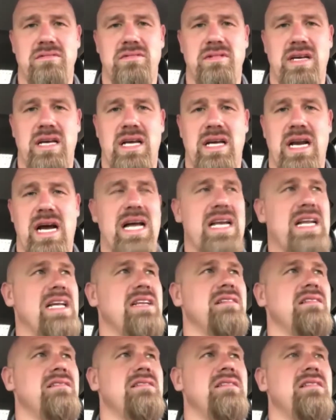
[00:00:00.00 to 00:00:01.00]
And I
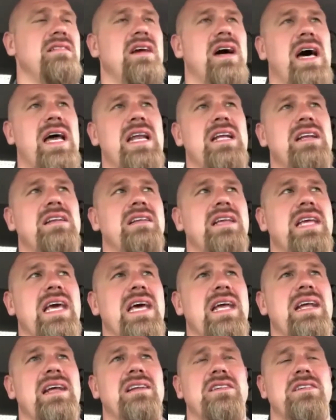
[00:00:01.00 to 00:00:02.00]
didn't I didn't
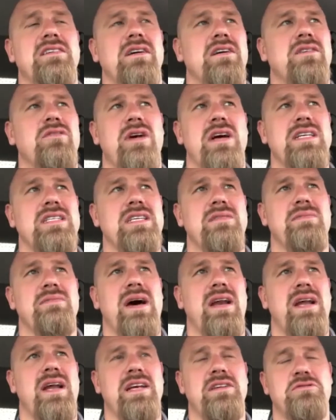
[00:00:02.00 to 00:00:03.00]
get into a crazy
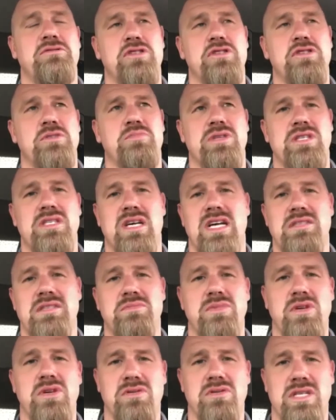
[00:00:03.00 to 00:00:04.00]
amount of interest besides
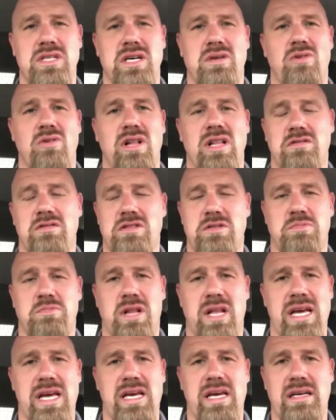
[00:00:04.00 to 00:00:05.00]
music while I was
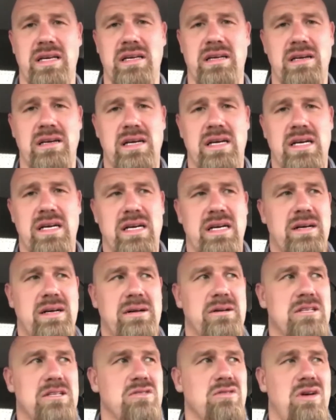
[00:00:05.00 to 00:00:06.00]
playing.
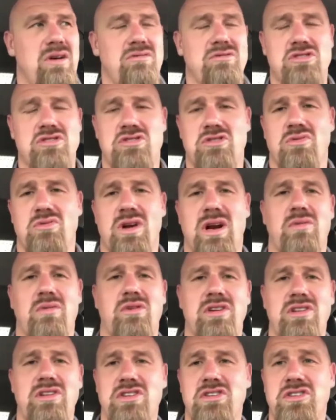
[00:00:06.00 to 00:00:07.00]
So I wasn't sure what I
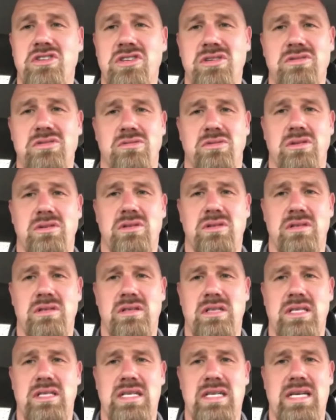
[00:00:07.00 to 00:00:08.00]
wanted to do.
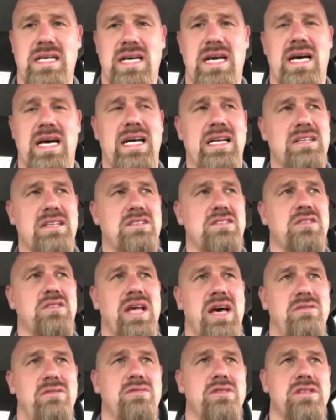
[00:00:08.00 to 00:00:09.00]
And so
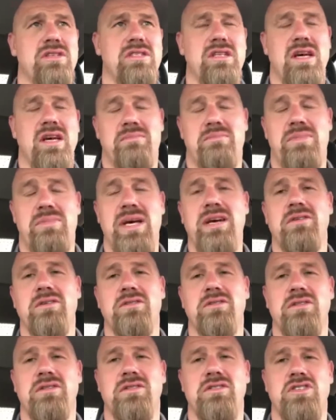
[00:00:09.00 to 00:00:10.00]
that was a
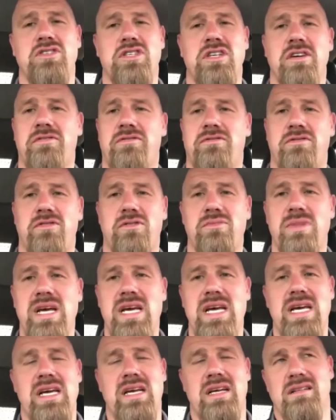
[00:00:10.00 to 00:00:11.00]
bigger shift for
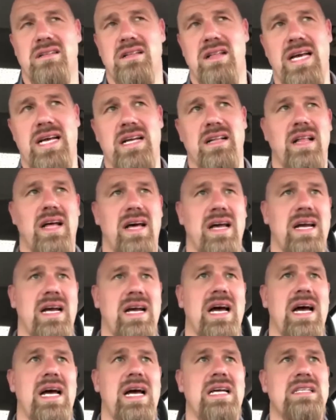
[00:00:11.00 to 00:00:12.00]
me, like a lot of
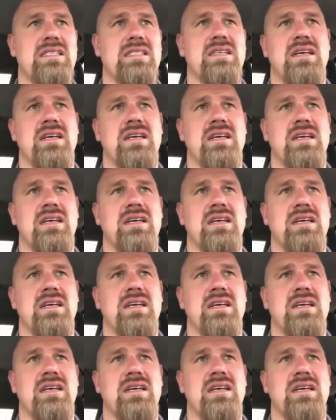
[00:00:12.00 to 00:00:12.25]
guys,